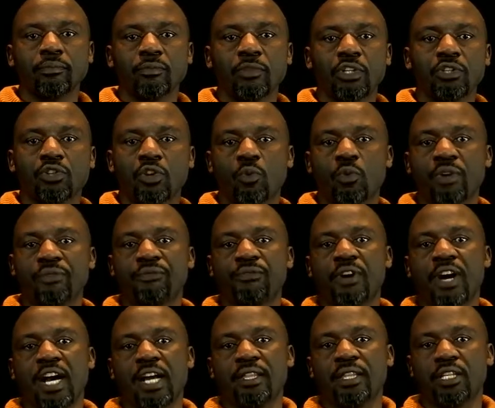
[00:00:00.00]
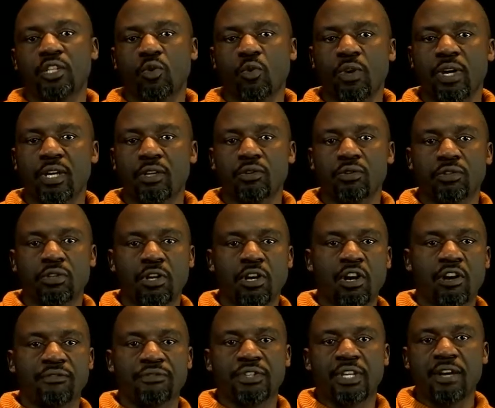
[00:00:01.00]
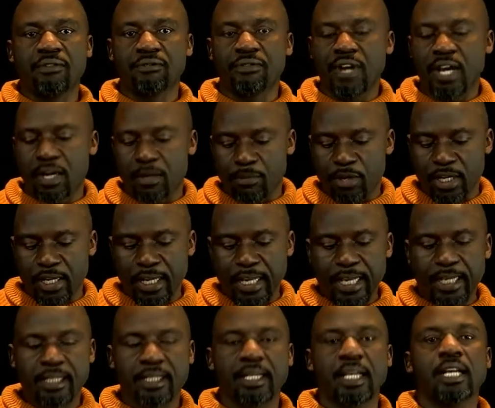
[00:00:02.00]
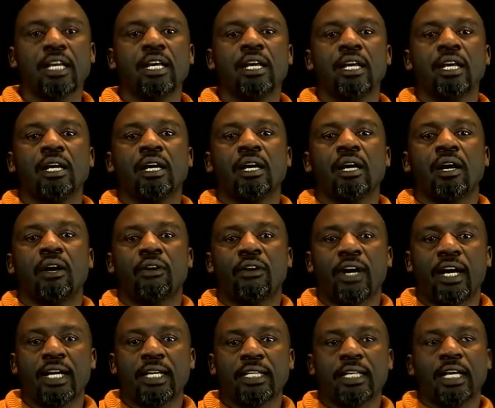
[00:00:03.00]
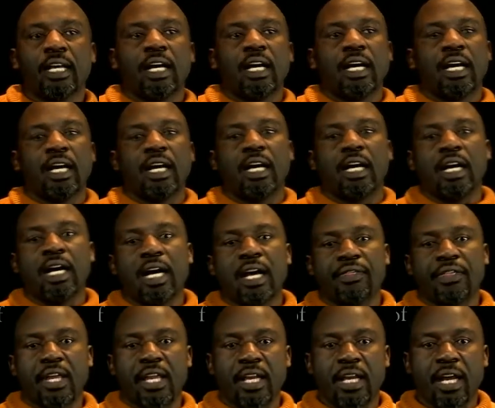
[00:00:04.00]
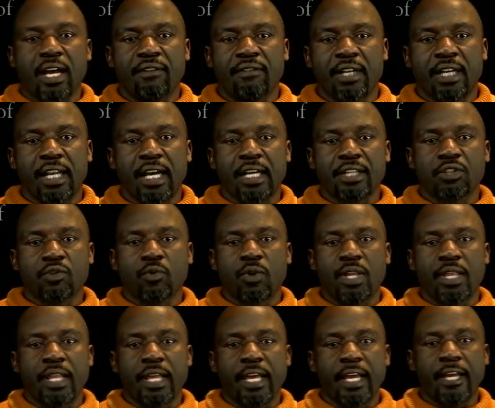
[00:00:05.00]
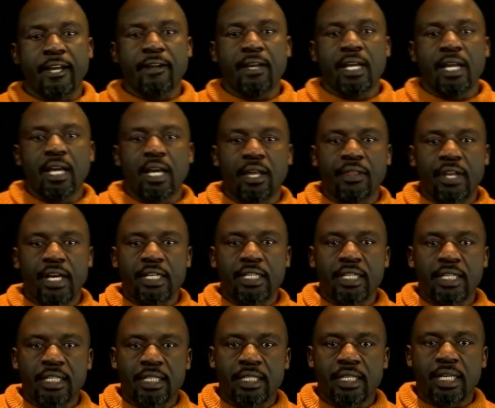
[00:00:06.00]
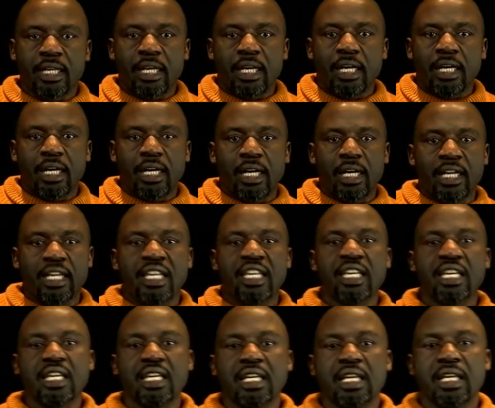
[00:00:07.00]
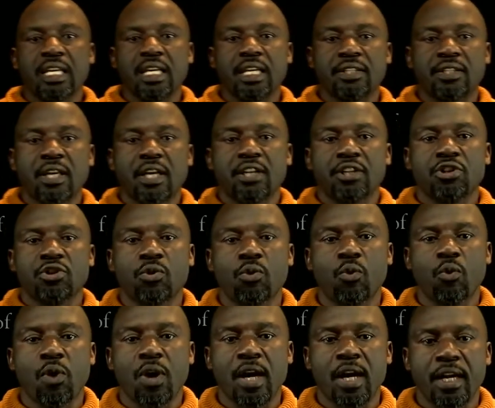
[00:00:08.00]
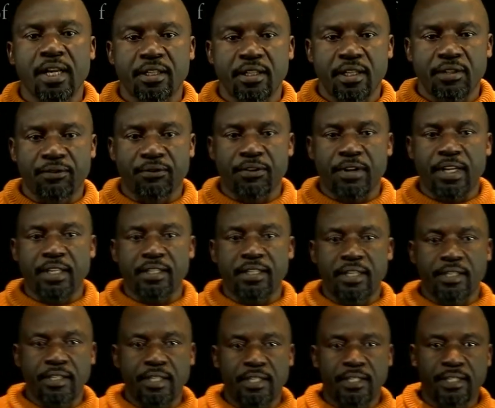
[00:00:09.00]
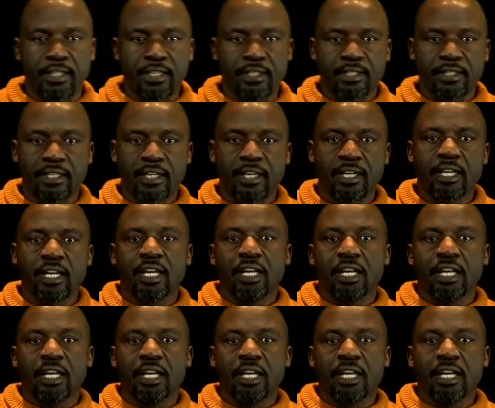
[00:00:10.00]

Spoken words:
So we find the square root of some variable x. All right, I think I have a last one there, and that is he is twice as fast as his sister.